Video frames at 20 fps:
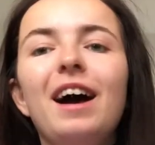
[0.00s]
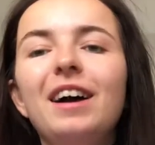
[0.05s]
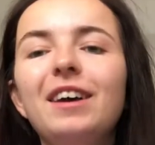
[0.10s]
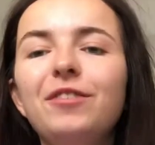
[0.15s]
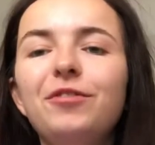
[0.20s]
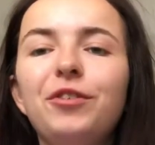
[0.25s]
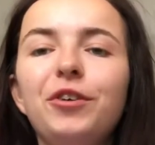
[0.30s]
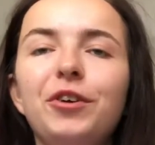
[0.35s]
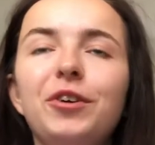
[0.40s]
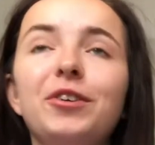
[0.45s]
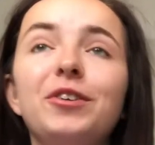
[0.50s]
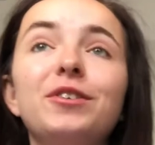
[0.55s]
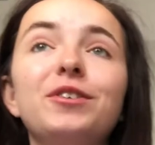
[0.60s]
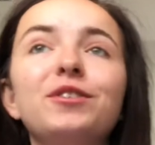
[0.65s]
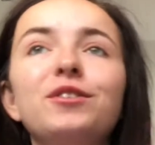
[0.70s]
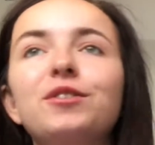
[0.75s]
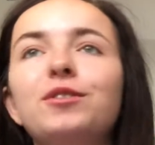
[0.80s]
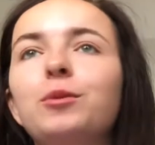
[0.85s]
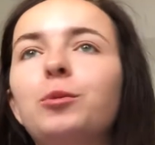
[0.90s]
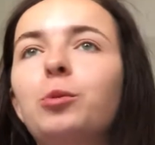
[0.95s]
everyone,
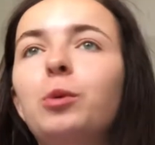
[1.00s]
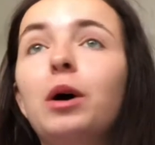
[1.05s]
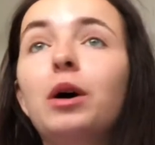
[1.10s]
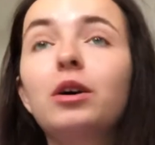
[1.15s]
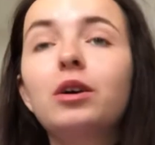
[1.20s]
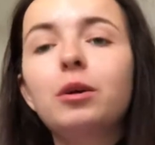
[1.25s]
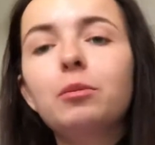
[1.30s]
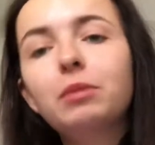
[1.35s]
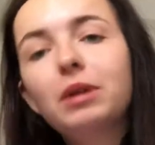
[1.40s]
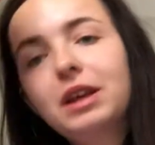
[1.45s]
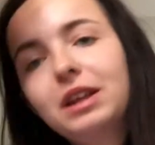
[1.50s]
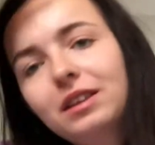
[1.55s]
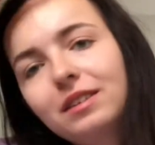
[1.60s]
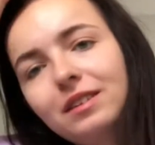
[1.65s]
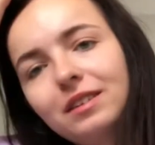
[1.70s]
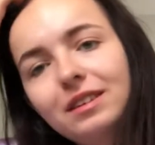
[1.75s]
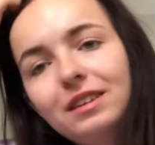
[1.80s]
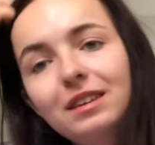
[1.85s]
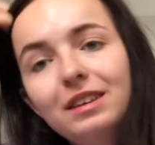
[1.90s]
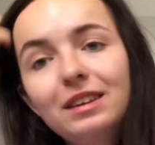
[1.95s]
so welcome in
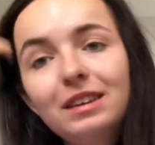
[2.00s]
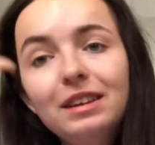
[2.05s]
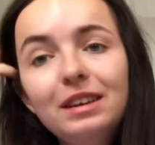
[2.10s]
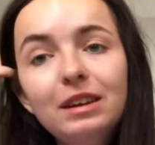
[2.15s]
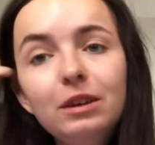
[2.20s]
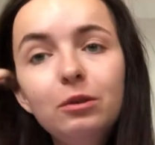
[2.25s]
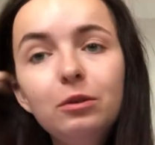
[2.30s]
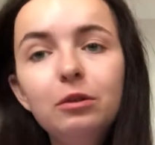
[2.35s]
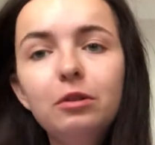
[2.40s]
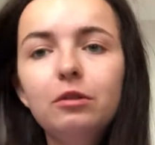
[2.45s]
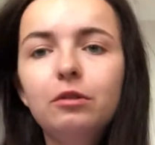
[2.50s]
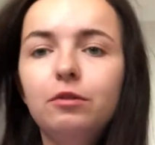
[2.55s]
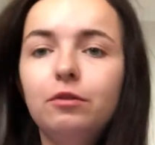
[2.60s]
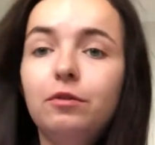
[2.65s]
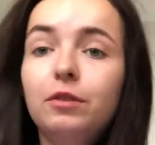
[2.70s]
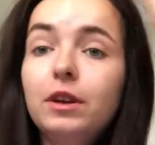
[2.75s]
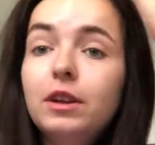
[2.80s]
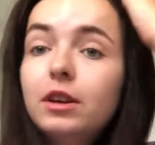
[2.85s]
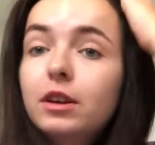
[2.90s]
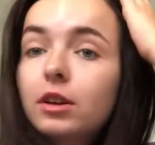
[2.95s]
the new
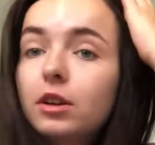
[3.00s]
video